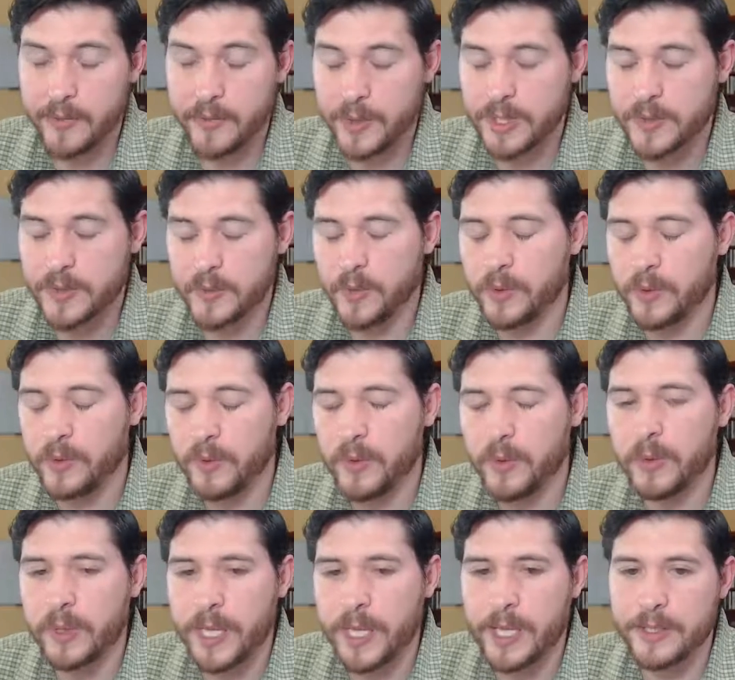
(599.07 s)
which
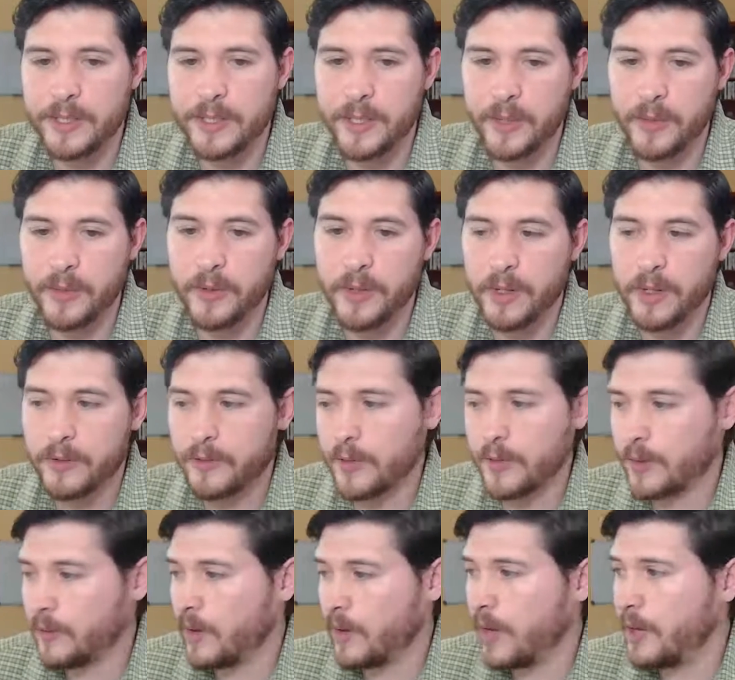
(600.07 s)
we'll get to
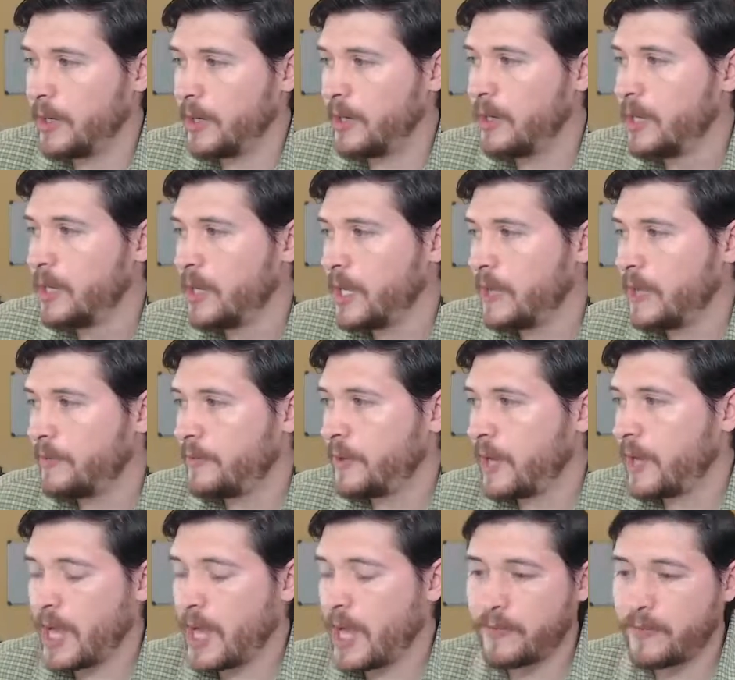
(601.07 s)
further on. And if you
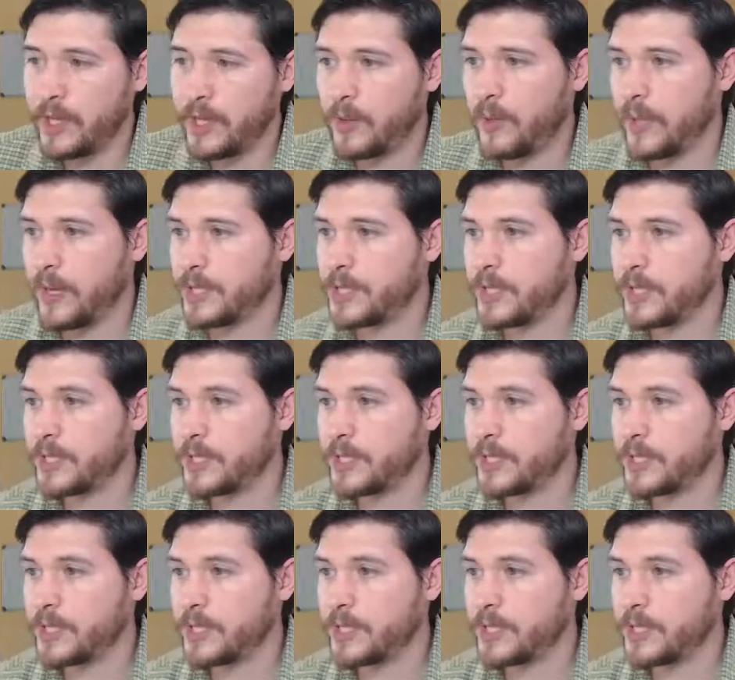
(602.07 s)
have any questions,